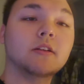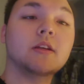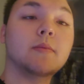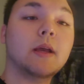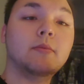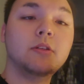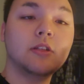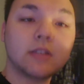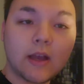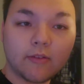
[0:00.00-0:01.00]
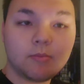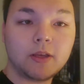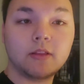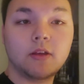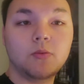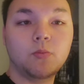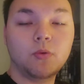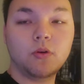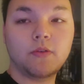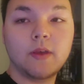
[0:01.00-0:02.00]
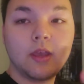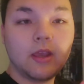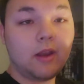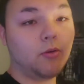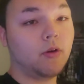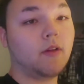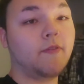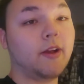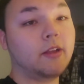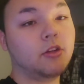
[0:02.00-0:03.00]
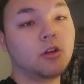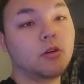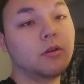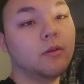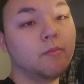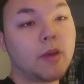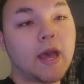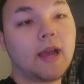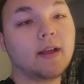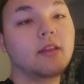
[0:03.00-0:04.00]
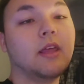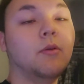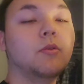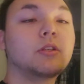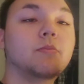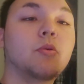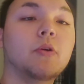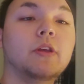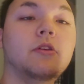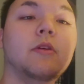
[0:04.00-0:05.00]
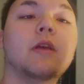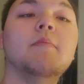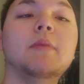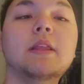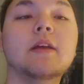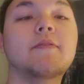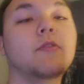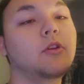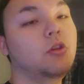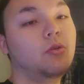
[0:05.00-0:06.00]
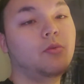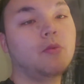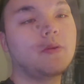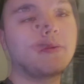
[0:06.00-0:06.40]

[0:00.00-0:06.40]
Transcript: Sometimes you just have to be a lone wolf in order to find your pack that will support you and be there for you.